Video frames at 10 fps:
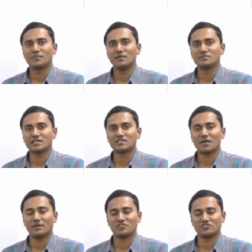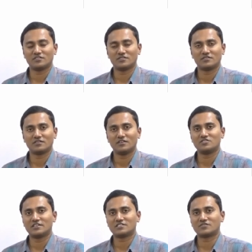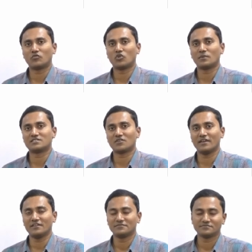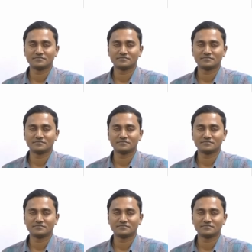prelims examination is just 4 months away,